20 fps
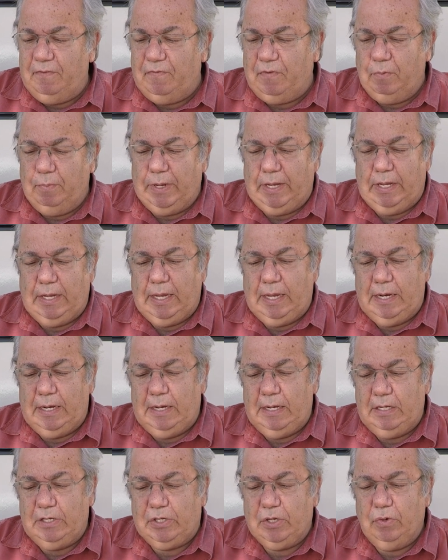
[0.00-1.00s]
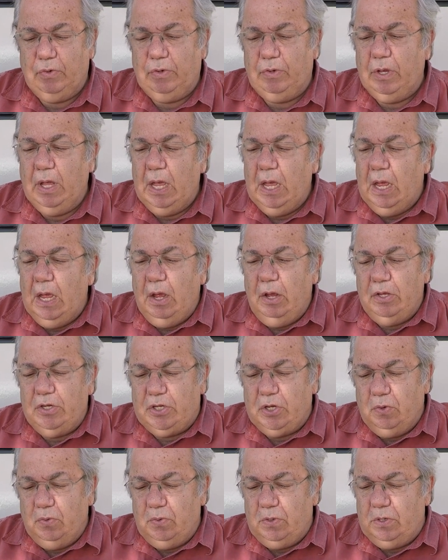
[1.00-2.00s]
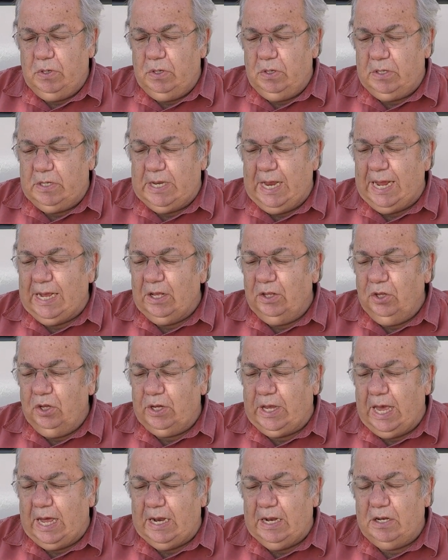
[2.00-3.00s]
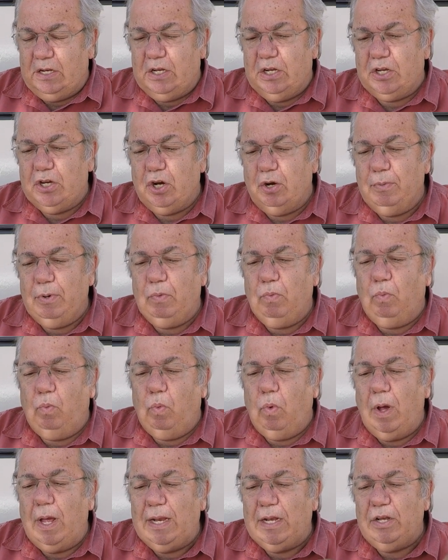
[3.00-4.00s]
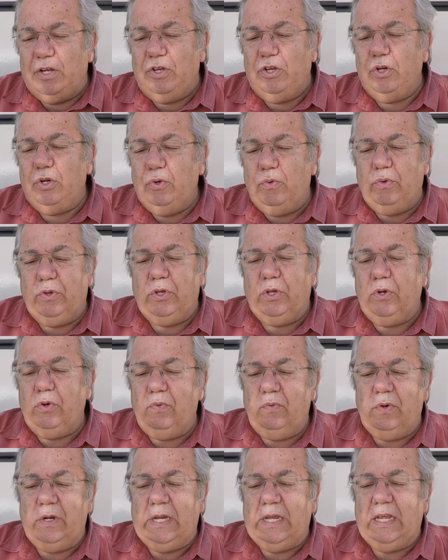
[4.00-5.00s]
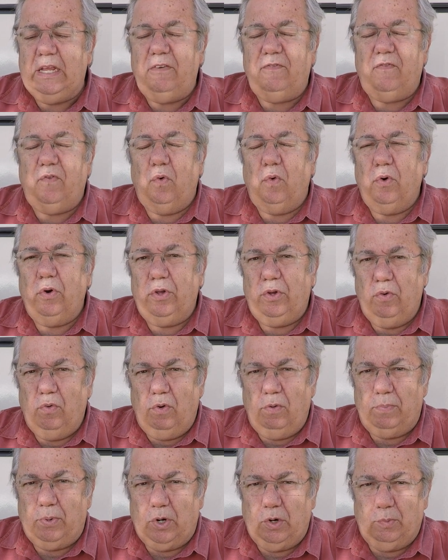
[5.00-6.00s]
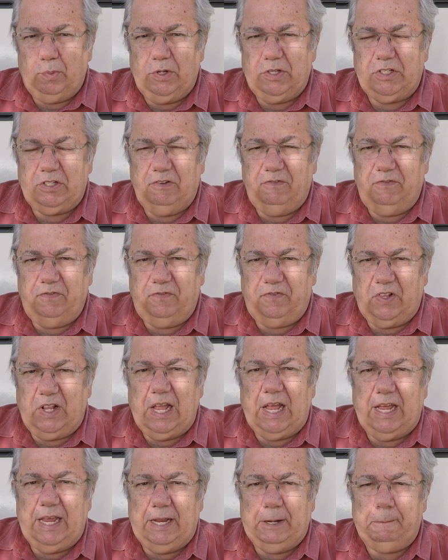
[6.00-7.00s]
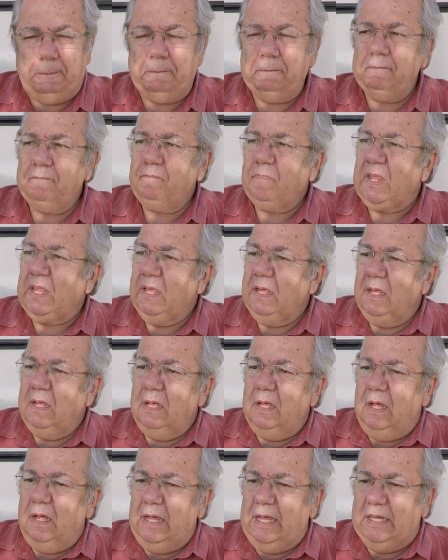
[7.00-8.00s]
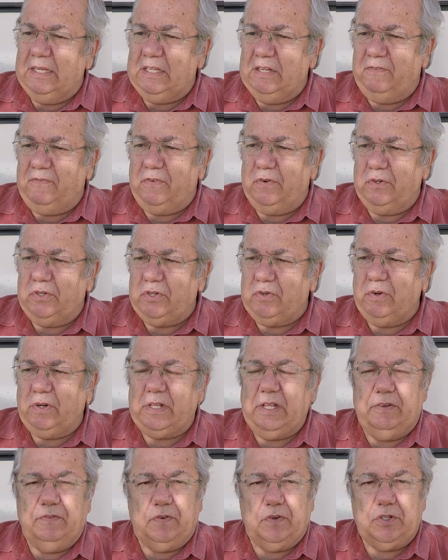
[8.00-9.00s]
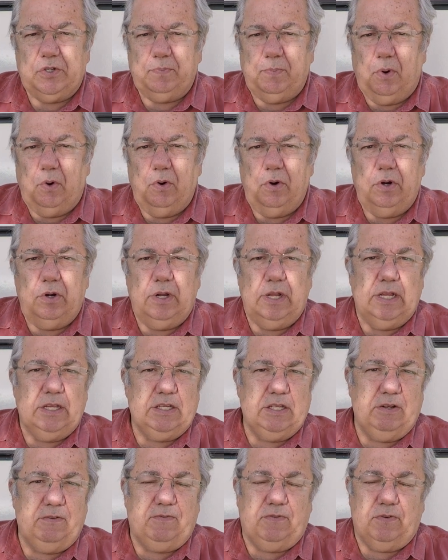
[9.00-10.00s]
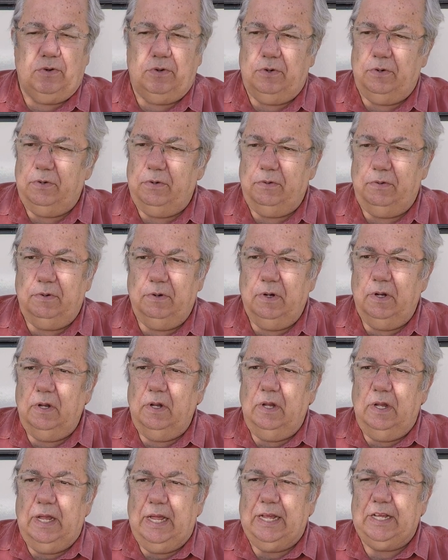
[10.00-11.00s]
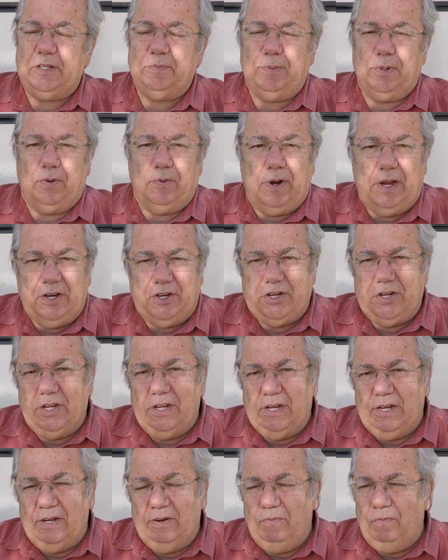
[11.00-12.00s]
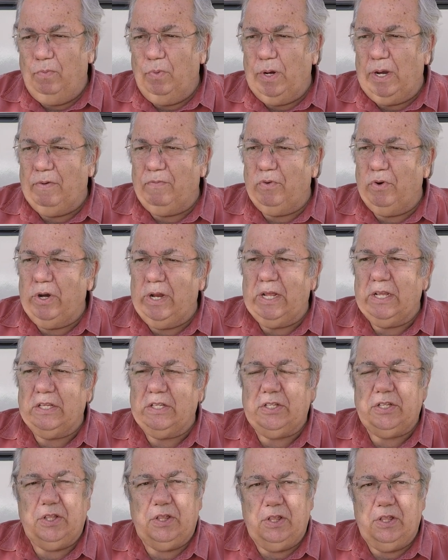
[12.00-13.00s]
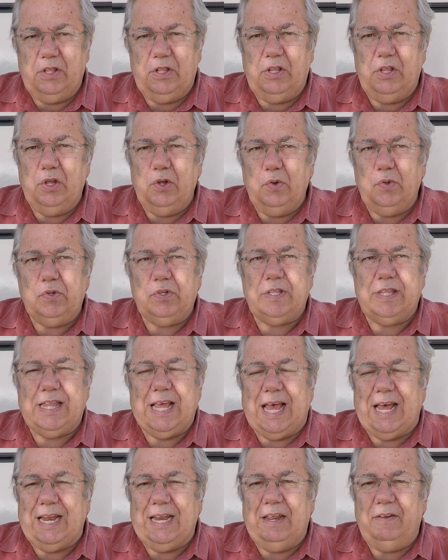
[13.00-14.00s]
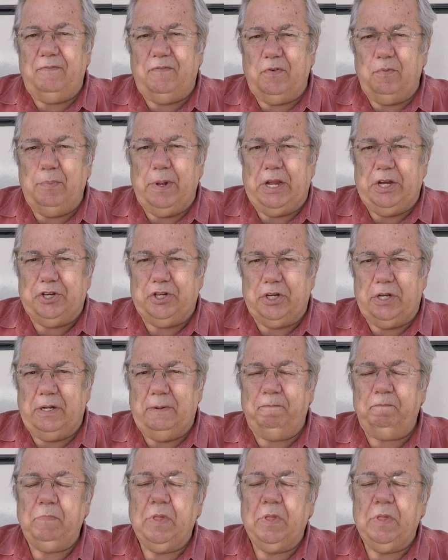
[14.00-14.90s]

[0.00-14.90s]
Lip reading: for me. And so take a look at it. Determine what do you need for your purpose of flying. Is it strictly for sport? Is it for exploration? Whatever it is, use that information